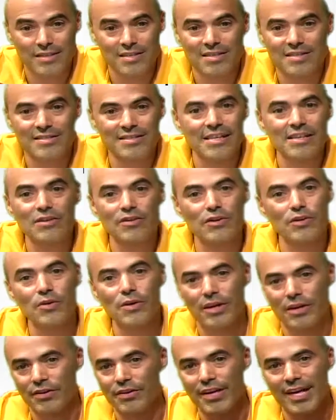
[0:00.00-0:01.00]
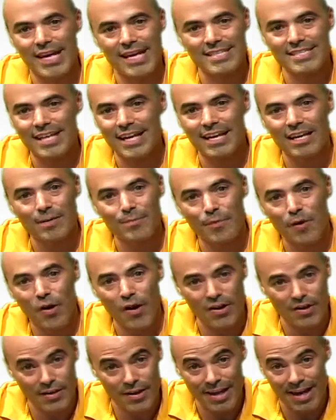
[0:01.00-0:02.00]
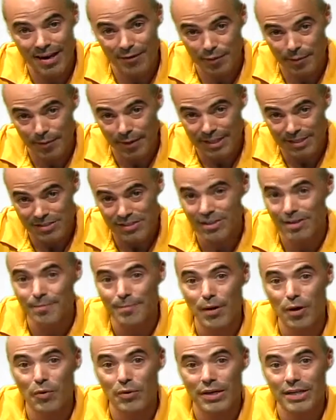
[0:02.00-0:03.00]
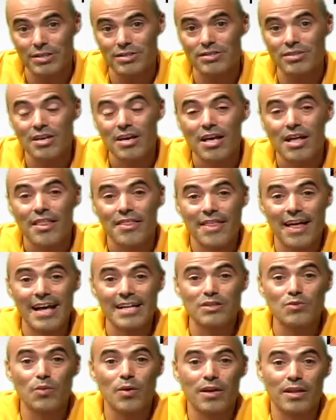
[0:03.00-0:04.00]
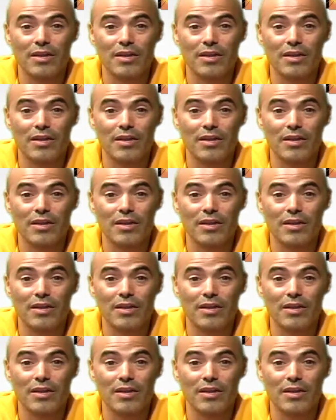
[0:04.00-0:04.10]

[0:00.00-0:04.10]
It's a single unit. You can't take it apart. You can't replace the components. That's one of the